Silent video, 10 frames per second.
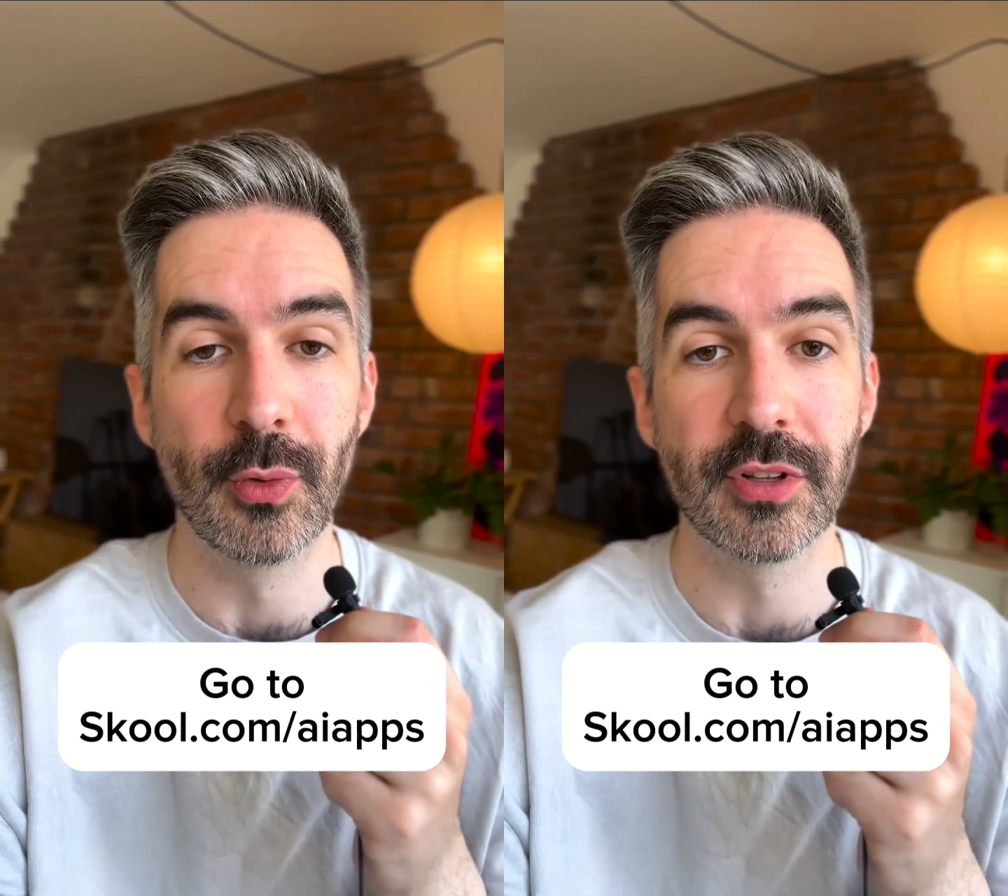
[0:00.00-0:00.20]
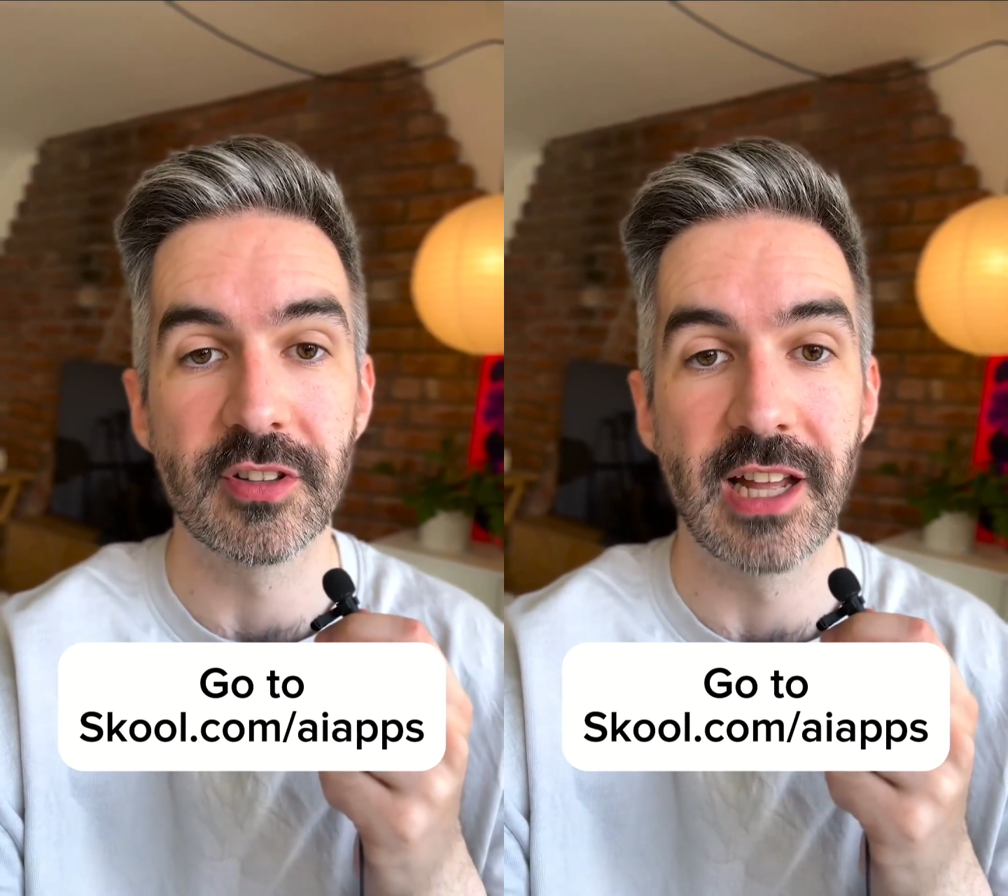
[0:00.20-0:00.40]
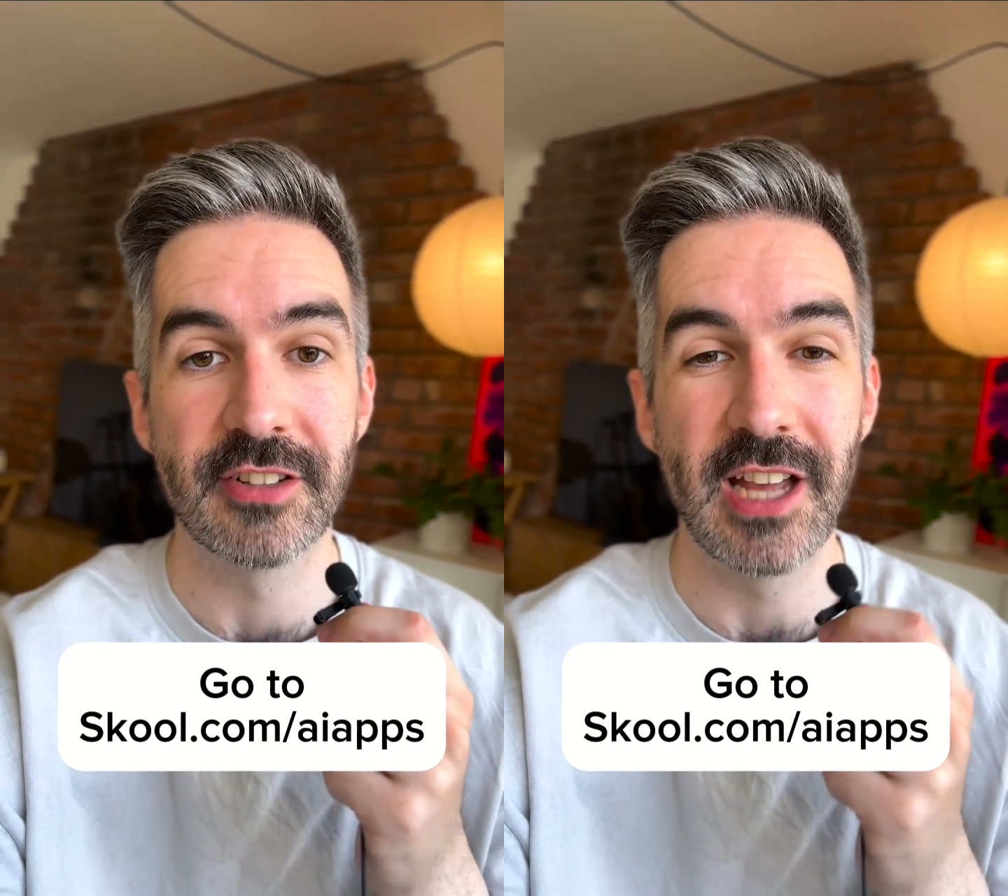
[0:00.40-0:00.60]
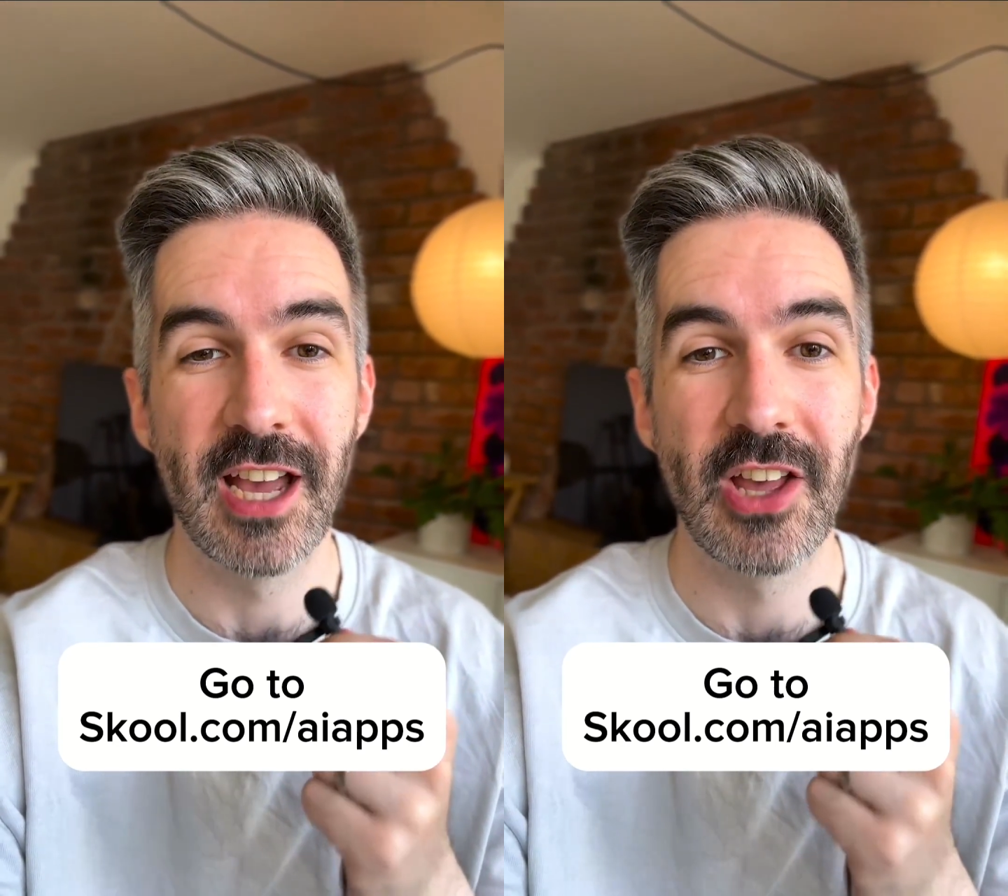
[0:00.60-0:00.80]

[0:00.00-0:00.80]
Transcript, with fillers: forward slash